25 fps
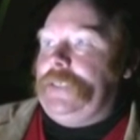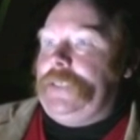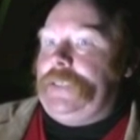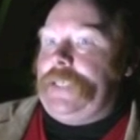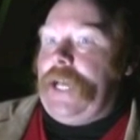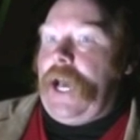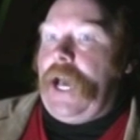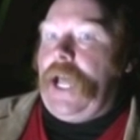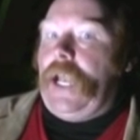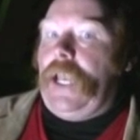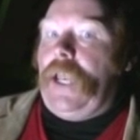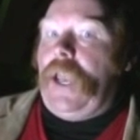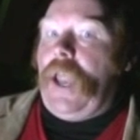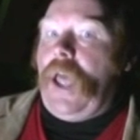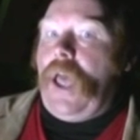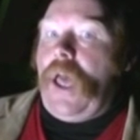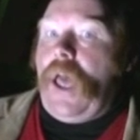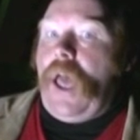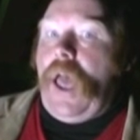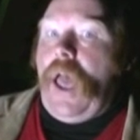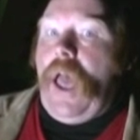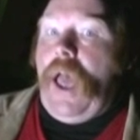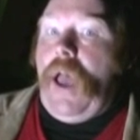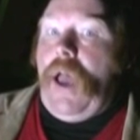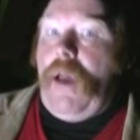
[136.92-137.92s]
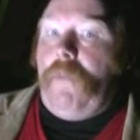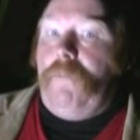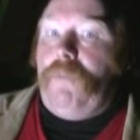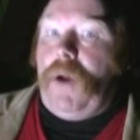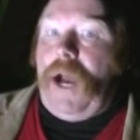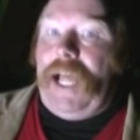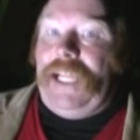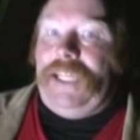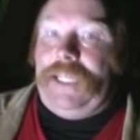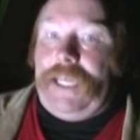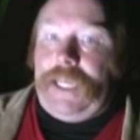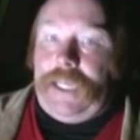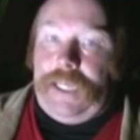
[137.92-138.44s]
done
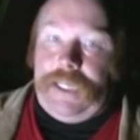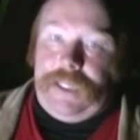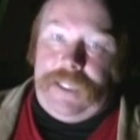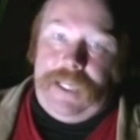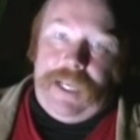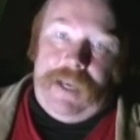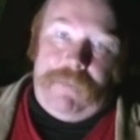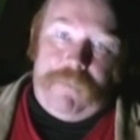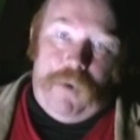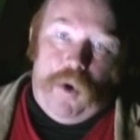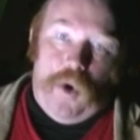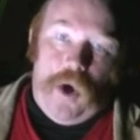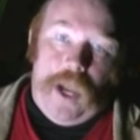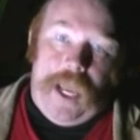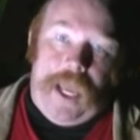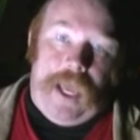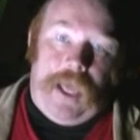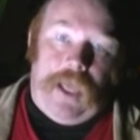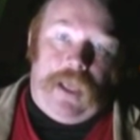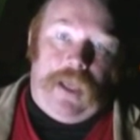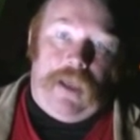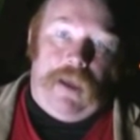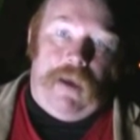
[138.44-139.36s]
by Leonard Nimoy.